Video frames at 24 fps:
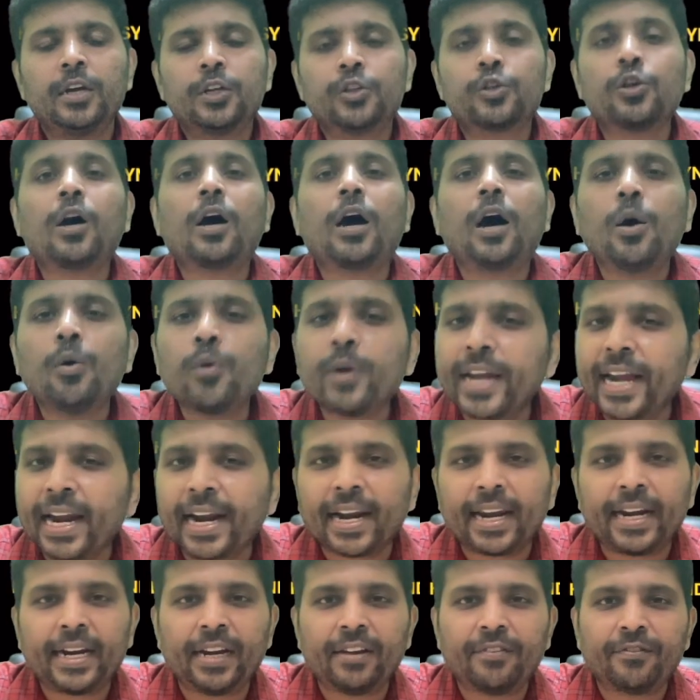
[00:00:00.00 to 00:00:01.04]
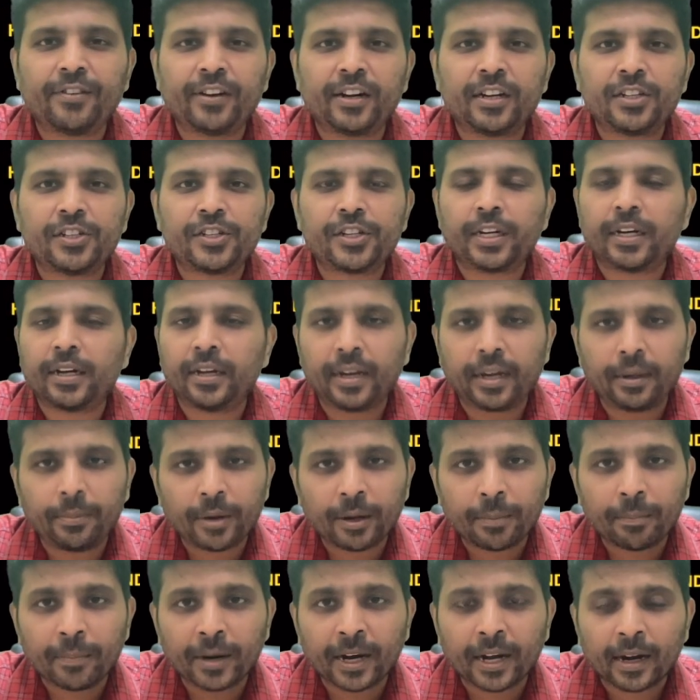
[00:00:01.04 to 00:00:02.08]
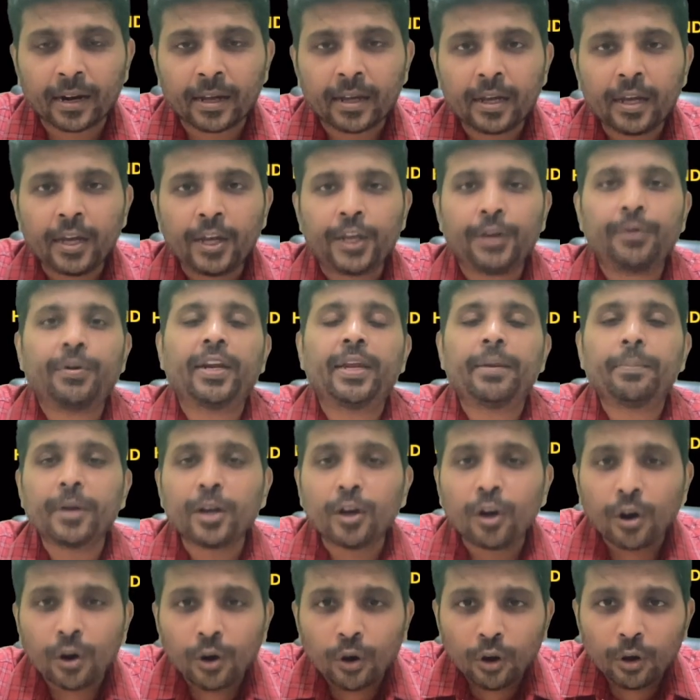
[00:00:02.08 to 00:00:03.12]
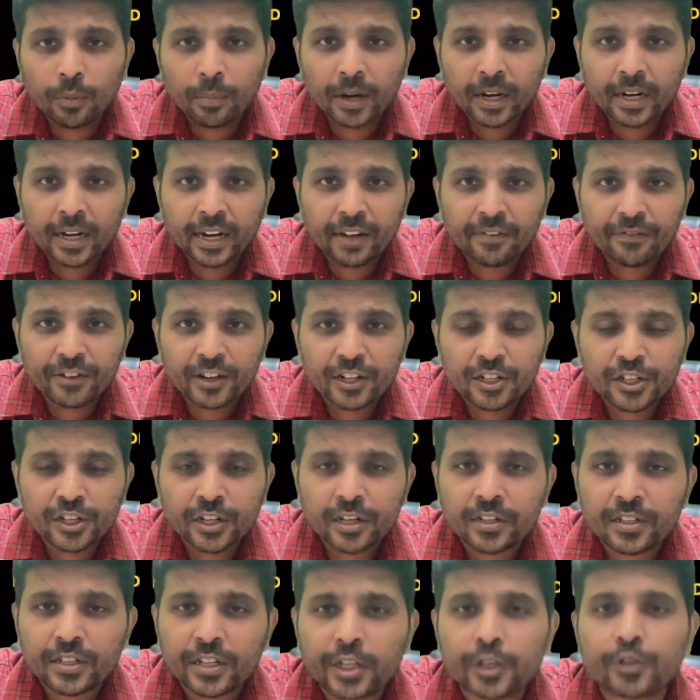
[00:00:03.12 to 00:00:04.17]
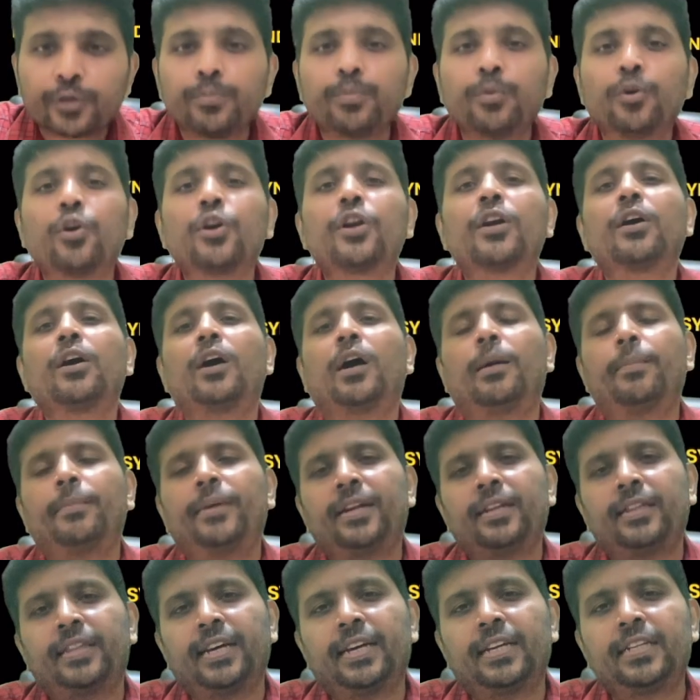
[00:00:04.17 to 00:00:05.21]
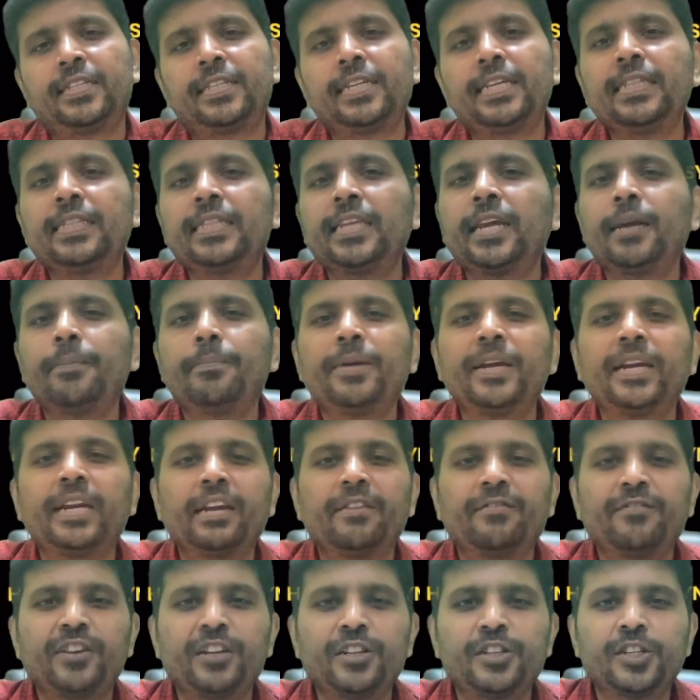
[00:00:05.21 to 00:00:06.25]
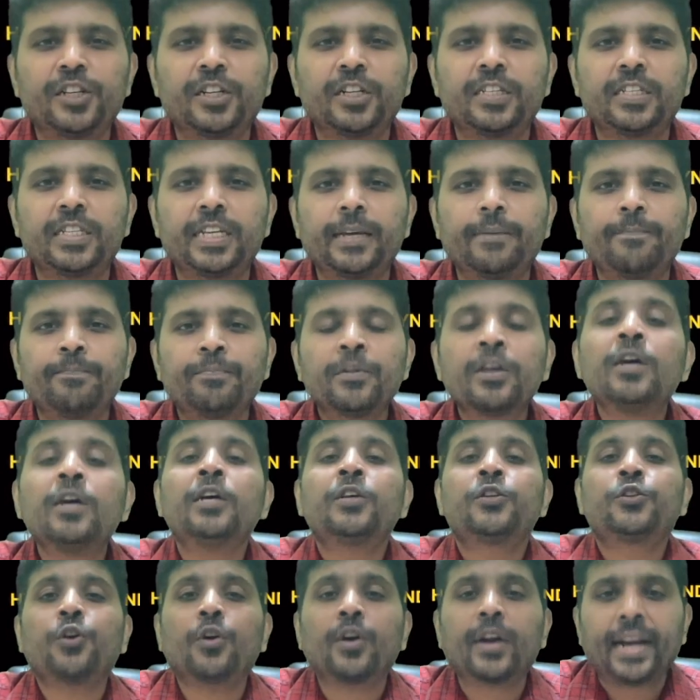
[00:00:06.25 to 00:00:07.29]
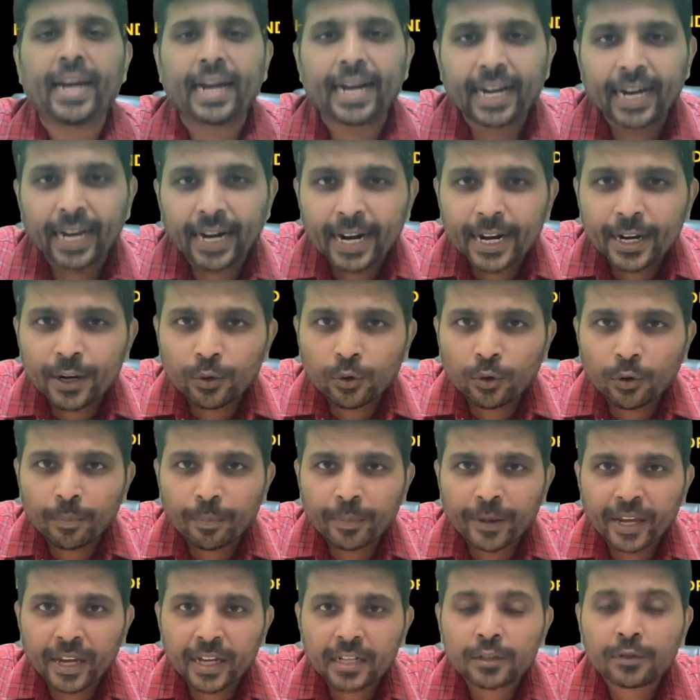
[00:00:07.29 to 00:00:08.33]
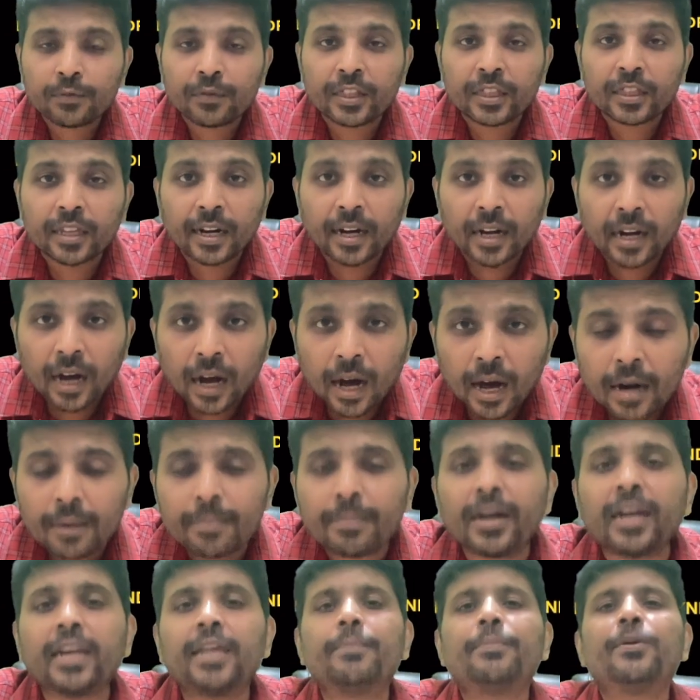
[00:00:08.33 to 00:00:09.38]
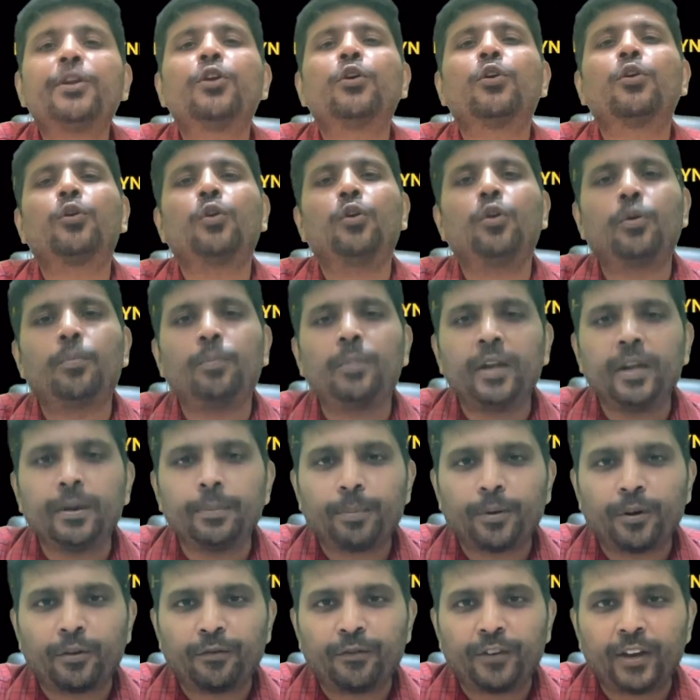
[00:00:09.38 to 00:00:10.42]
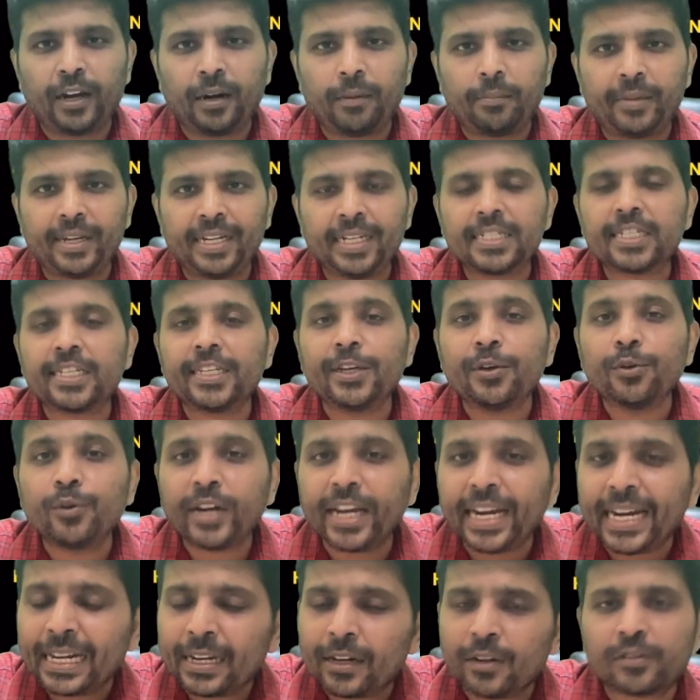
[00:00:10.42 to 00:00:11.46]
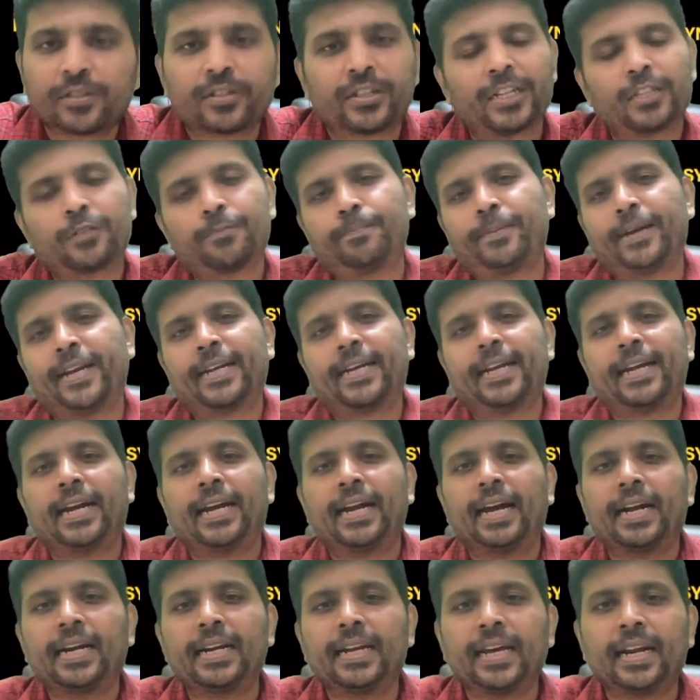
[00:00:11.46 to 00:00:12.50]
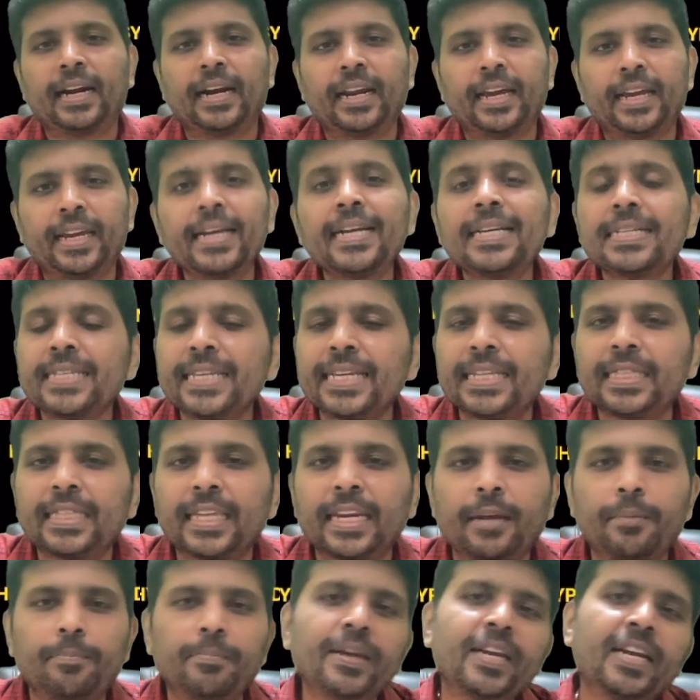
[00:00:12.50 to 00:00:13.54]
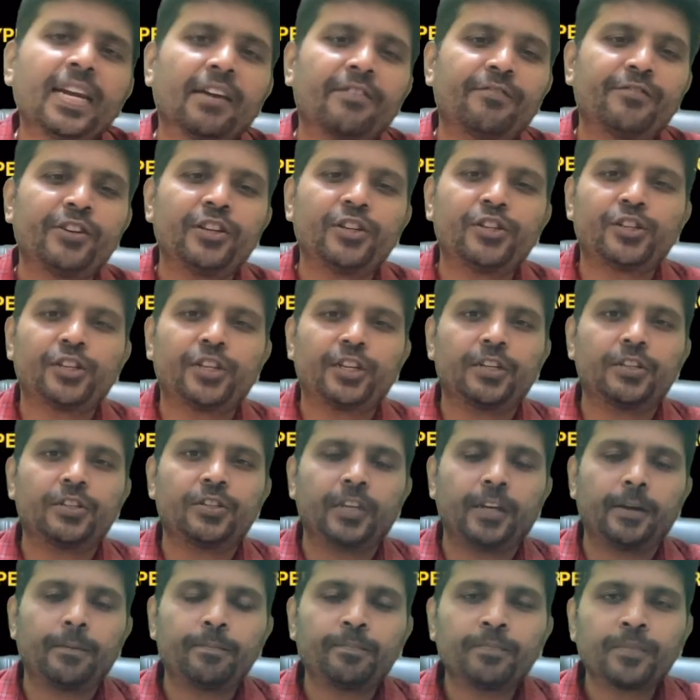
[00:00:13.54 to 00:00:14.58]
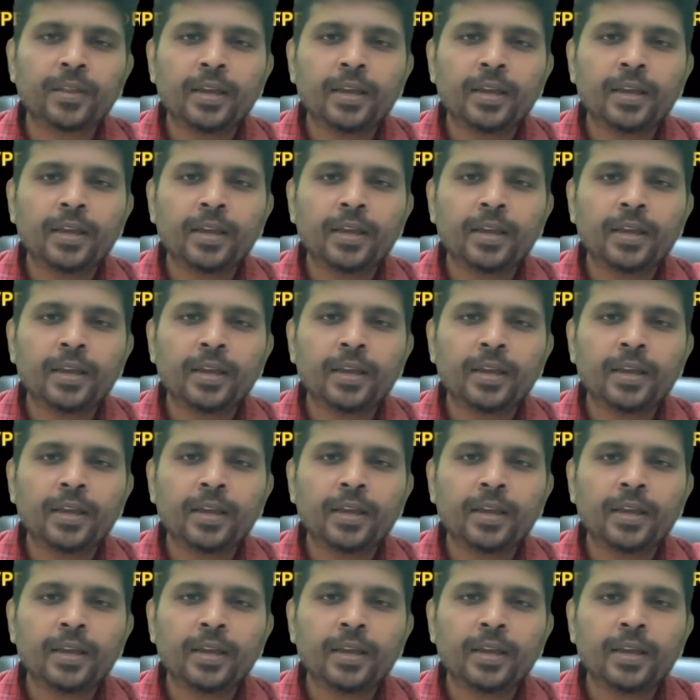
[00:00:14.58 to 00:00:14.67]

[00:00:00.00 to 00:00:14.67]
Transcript: So how can I differentiate? Remember, your immunoglobulin deficiency is more common than C3b deficiency. So recurrent OPS with a normal immunoglobulin profile means you need to suspect an underlying C3b deficiency.